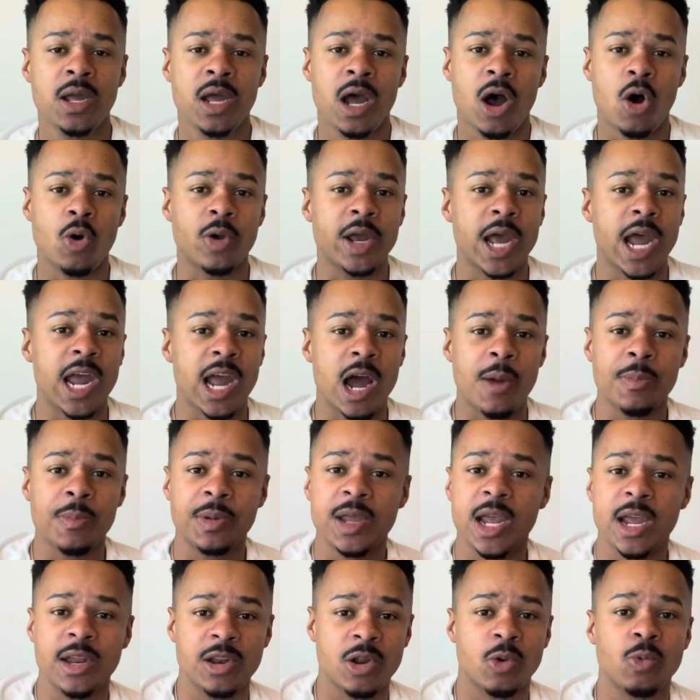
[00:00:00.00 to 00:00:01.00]
Okay, I'm
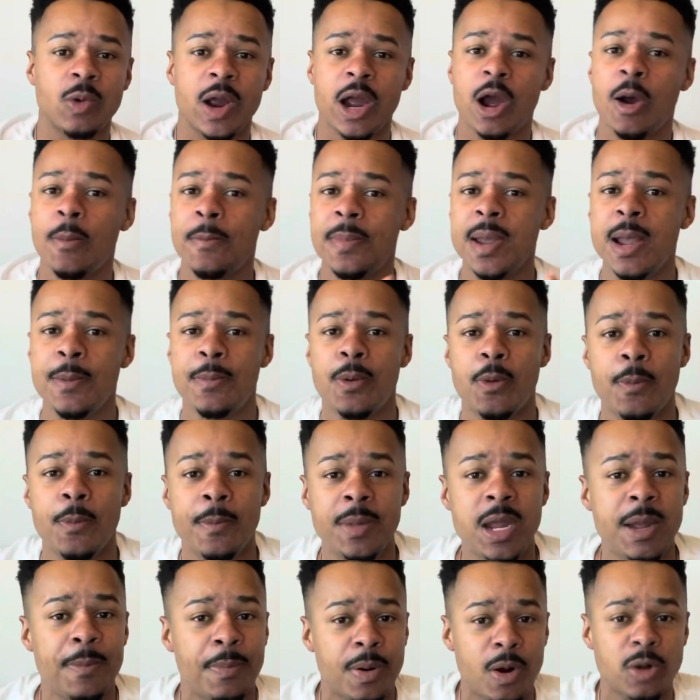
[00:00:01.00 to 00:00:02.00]
getting around people.
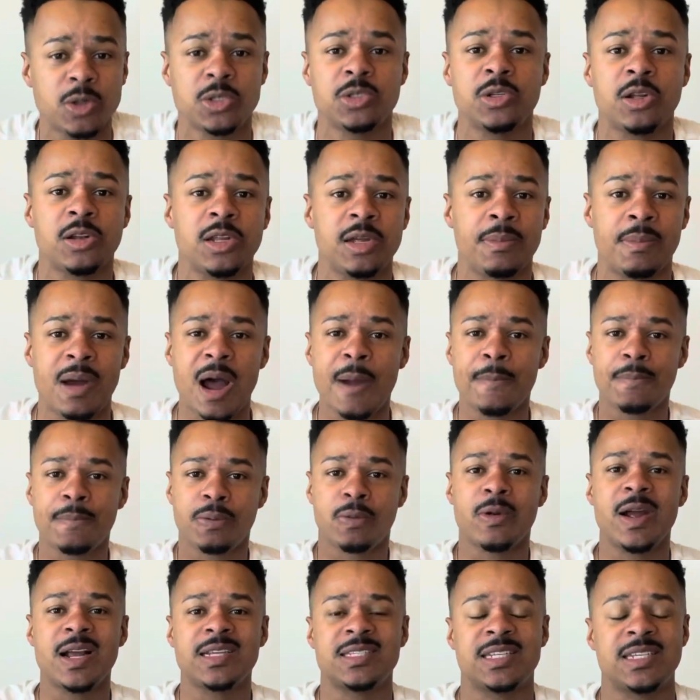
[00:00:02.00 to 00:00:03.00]
Me personally, my
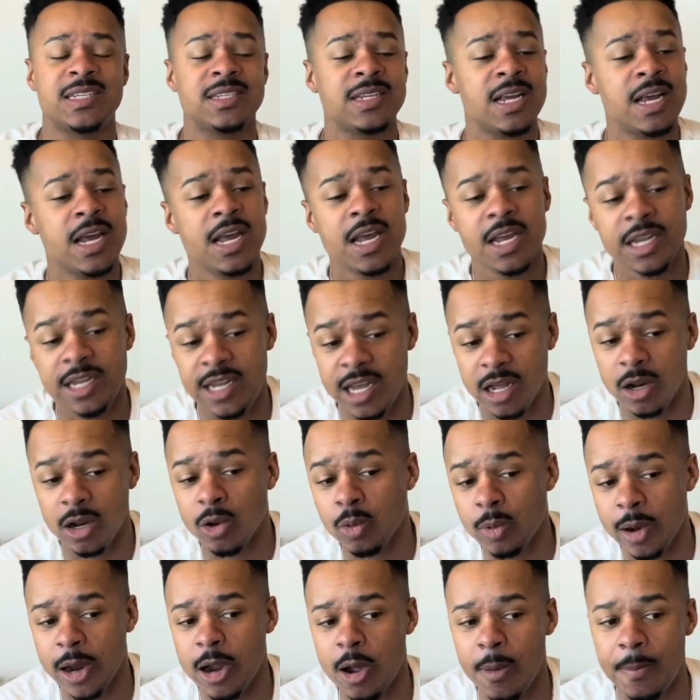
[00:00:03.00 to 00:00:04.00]
presence get
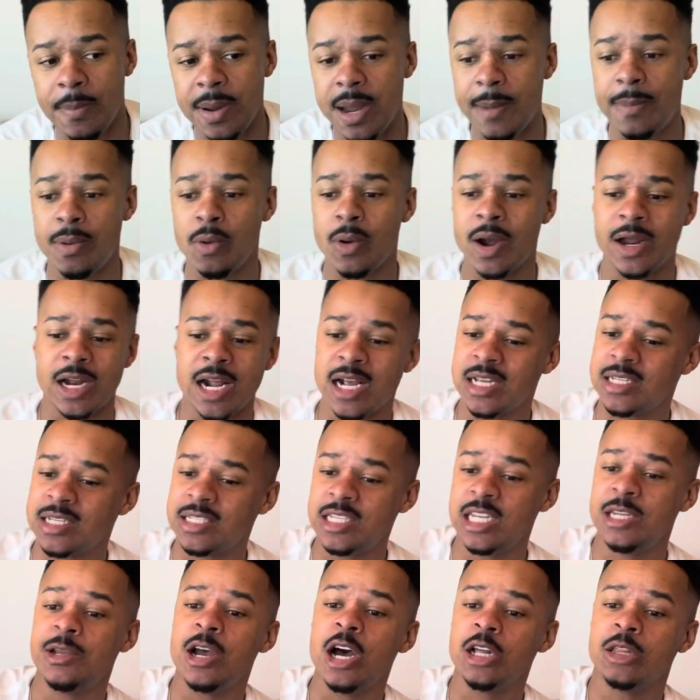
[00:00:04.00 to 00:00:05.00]
around people and I
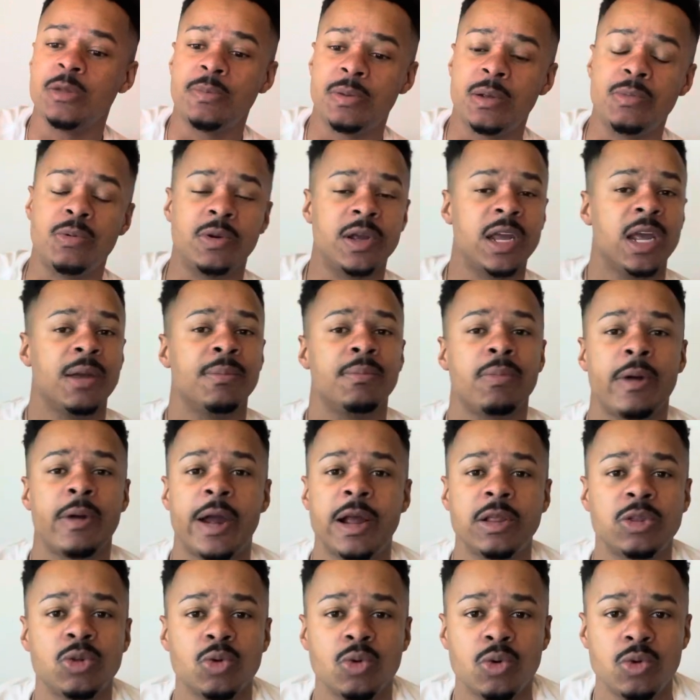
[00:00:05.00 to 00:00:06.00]
see other people getting
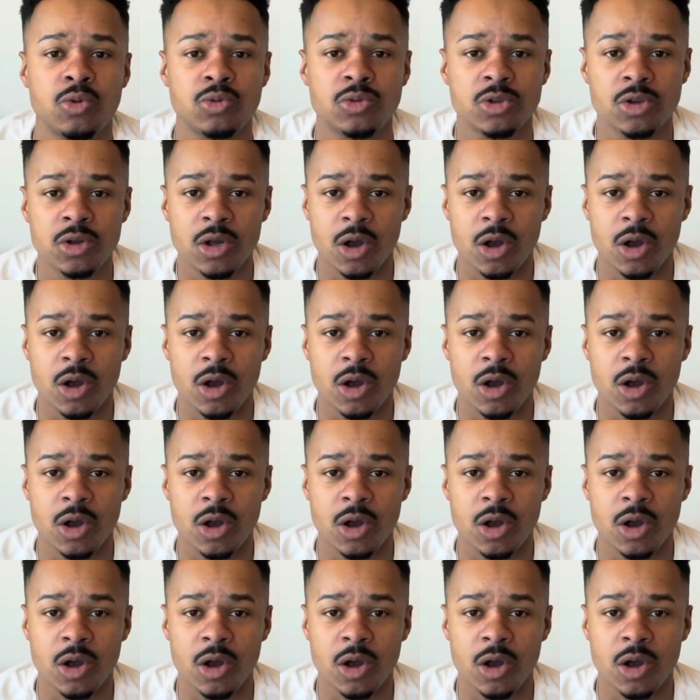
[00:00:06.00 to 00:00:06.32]
breakthroughs.